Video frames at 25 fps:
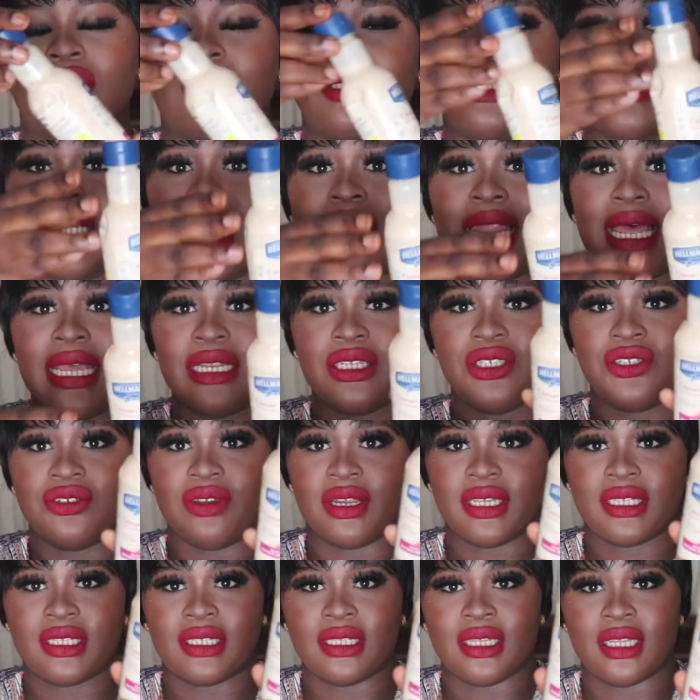salad
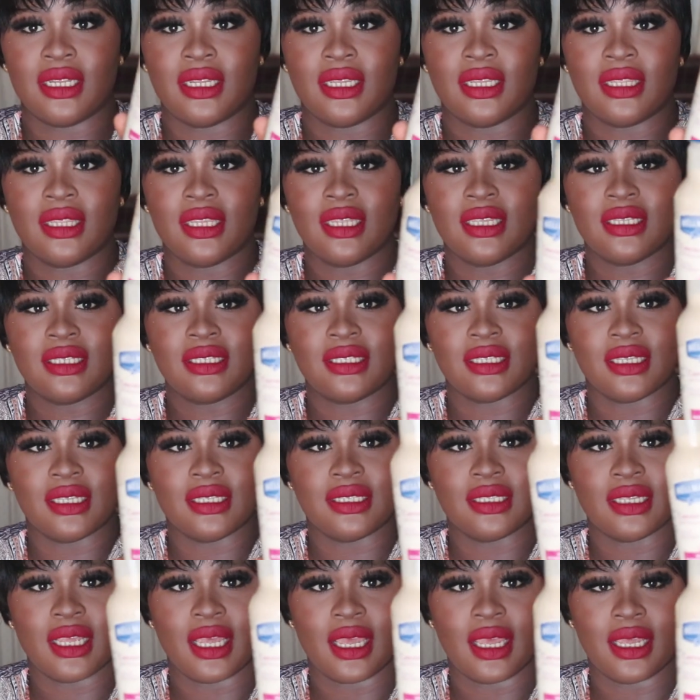dressing. This
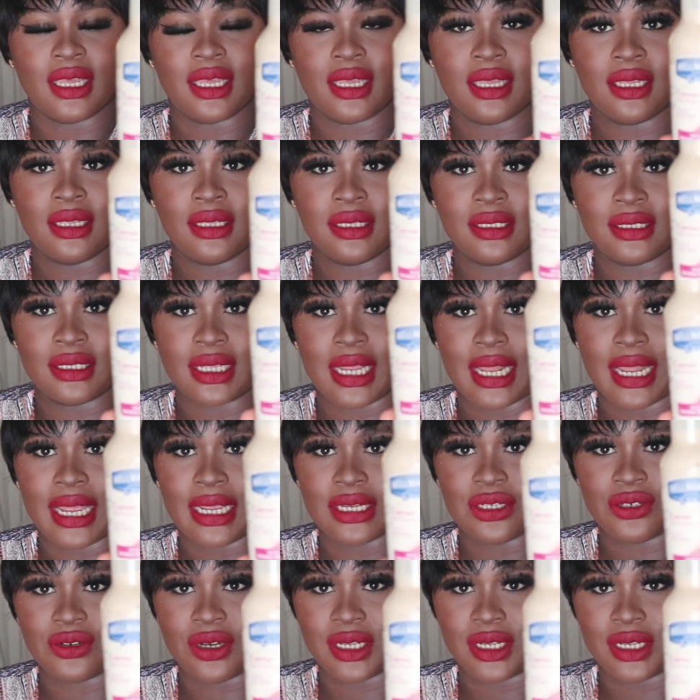is a salad